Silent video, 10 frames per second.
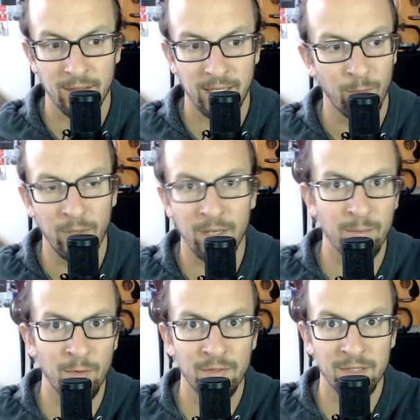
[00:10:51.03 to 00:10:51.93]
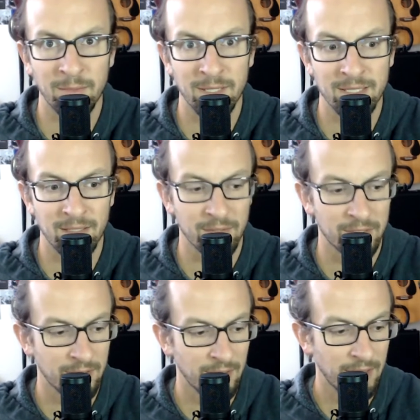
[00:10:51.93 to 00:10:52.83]
and went and moved someplace
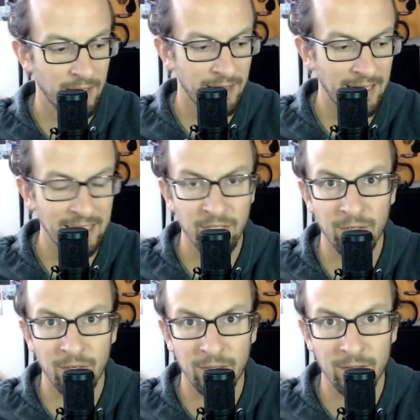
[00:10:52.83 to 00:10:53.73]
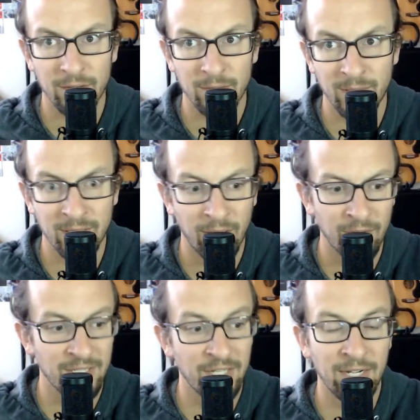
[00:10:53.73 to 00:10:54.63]
else, that's going to hurt
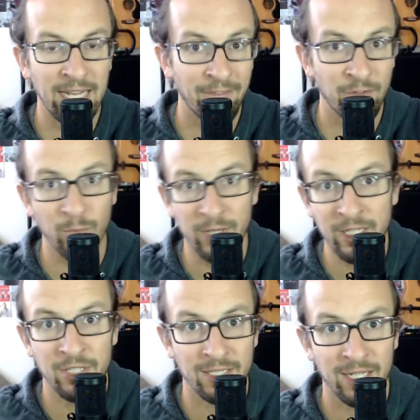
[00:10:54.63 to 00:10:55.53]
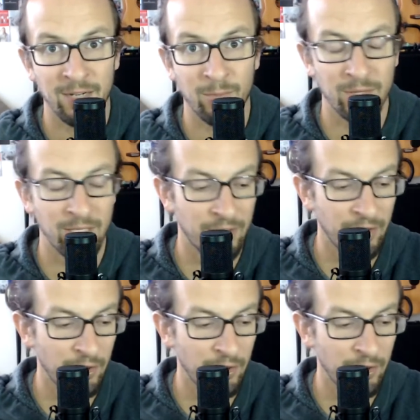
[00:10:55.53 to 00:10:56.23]
McDonald's, and they're going to have to readjust kind of what they do.